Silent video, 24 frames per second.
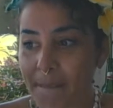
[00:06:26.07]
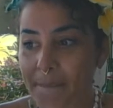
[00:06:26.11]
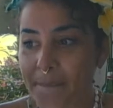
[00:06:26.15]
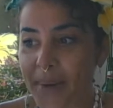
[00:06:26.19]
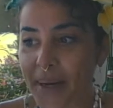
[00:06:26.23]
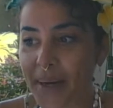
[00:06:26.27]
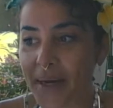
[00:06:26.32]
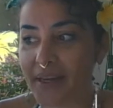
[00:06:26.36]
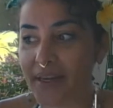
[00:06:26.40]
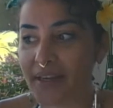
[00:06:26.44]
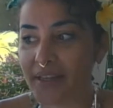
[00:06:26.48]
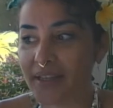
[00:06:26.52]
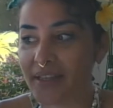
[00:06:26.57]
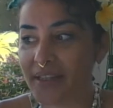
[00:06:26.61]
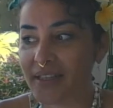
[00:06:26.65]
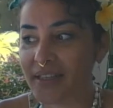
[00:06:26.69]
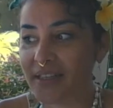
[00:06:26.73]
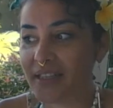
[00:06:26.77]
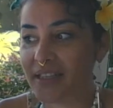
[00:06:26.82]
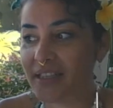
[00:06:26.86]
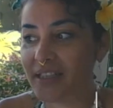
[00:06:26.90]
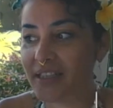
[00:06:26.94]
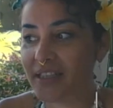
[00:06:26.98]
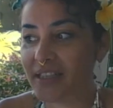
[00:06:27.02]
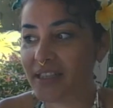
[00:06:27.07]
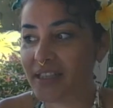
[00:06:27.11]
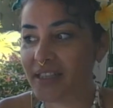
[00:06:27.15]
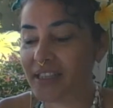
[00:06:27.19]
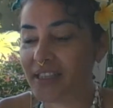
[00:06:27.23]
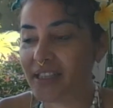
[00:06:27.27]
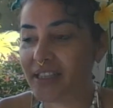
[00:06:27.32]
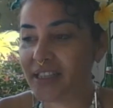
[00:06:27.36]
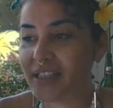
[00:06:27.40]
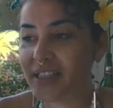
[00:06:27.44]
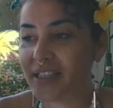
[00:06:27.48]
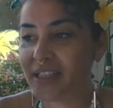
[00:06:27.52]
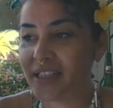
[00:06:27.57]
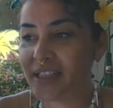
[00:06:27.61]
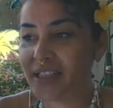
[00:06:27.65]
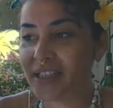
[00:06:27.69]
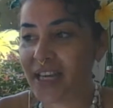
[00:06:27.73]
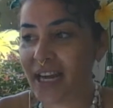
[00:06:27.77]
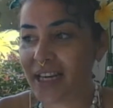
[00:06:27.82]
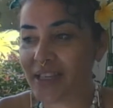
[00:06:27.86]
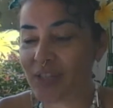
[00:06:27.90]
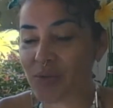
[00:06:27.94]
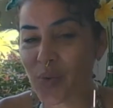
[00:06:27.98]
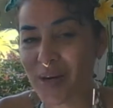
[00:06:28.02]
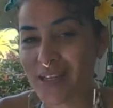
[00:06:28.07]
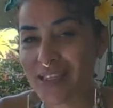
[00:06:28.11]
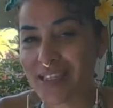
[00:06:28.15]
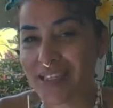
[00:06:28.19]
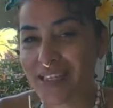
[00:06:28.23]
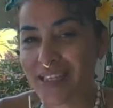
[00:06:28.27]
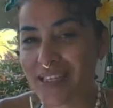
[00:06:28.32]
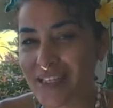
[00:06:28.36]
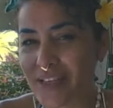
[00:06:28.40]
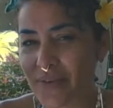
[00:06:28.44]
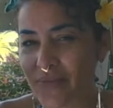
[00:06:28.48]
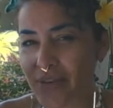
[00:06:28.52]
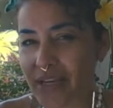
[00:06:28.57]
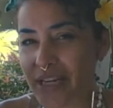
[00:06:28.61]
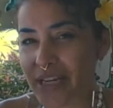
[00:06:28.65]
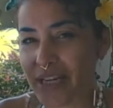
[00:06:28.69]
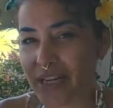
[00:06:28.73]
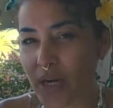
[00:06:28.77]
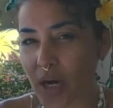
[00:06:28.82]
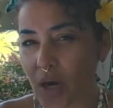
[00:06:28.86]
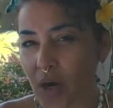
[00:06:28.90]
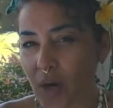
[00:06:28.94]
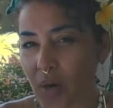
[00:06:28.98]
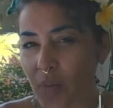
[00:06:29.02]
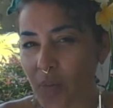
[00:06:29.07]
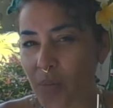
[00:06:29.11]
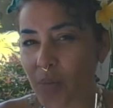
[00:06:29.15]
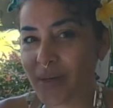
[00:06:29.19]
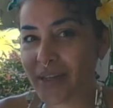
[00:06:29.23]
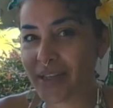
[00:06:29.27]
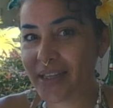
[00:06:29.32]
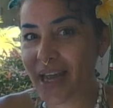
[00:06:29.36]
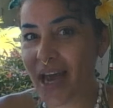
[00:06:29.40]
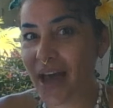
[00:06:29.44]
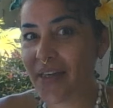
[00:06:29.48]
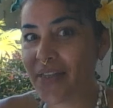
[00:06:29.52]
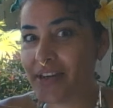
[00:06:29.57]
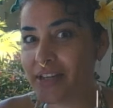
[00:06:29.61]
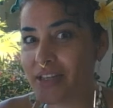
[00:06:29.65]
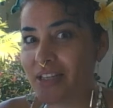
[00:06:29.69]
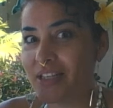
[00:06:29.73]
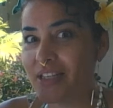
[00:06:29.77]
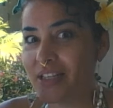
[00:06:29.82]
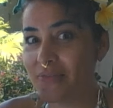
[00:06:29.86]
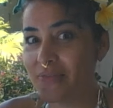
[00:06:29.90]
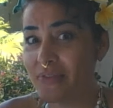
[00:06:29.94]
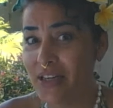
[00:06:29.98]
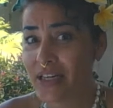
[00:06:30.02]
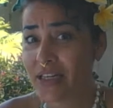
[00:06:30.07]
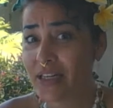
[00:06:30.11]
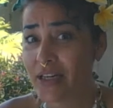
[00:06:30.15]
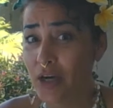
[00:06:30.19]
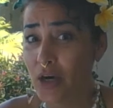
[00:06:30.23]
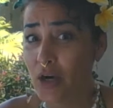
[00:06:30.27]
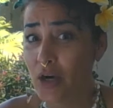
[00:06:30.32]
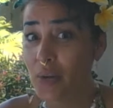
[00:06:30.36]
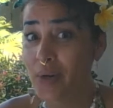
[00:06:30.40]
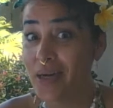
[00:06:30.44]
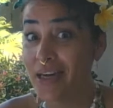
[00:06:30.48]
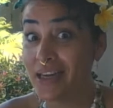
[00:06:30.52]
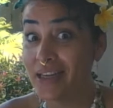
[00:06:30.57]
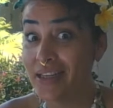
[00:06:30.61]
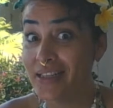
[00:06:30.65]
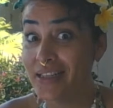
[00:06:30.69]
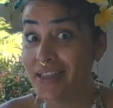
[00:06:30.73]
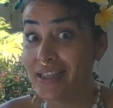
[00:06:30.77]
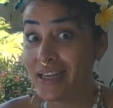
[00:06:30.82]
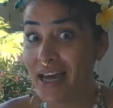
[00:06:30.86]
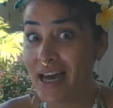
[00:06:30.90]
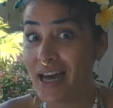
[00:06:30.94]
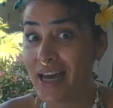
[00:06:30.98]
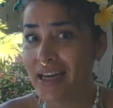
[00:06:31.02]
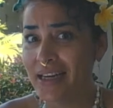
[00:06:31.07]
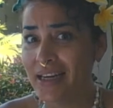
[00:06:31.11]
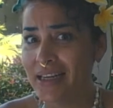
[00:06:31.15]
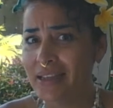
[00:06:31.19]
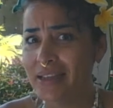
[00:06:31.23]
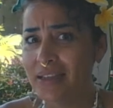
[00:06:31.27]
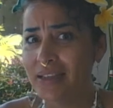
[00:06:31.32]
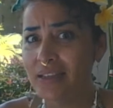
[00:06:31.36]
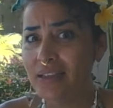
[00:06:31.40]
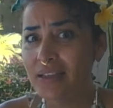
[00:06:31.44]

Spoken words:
But that's one sense of ego. But the other sense of ego is like,